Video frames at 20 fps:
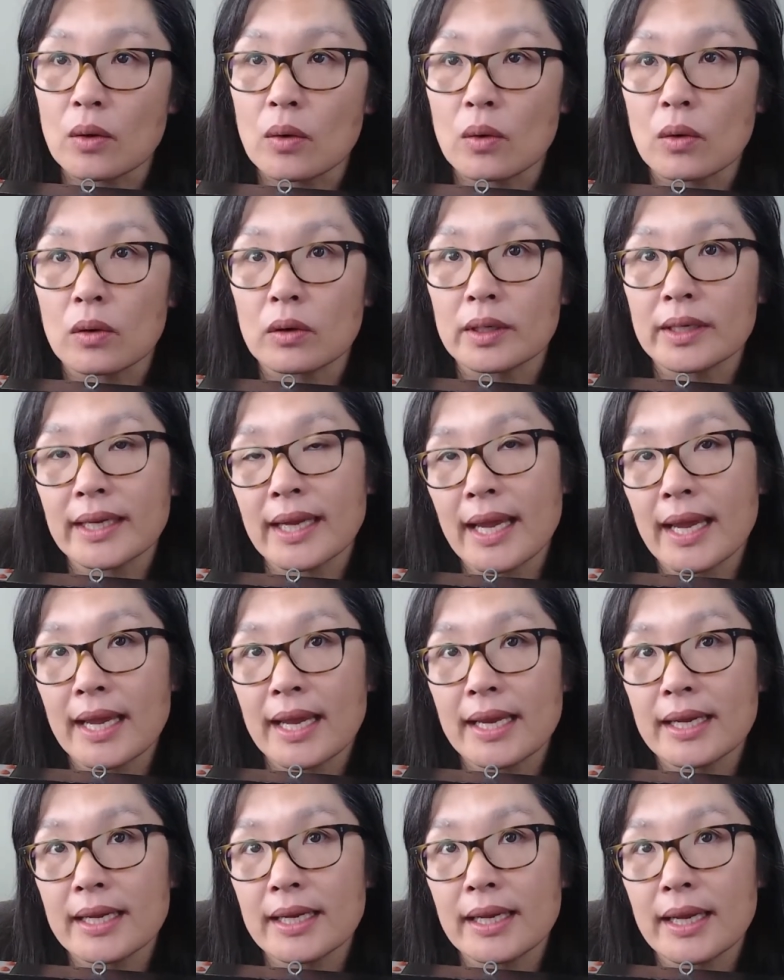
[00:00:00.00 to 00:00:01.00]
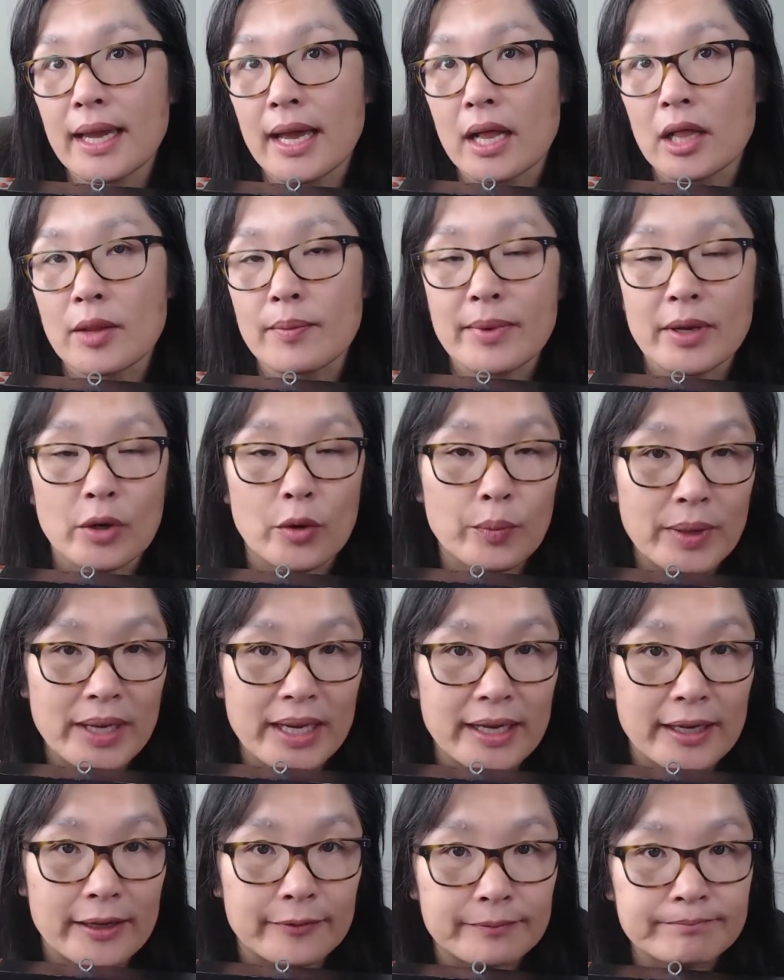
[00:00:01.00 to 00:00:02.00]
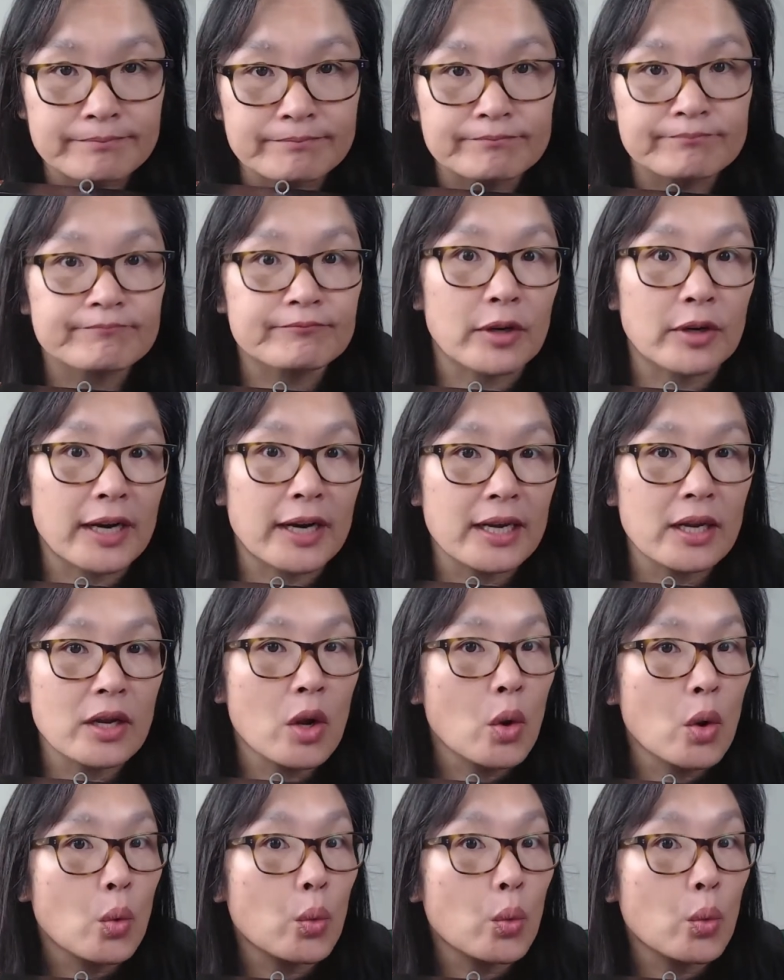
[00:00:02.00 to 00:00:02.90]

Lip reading: or K, L, M, N, O, P, right?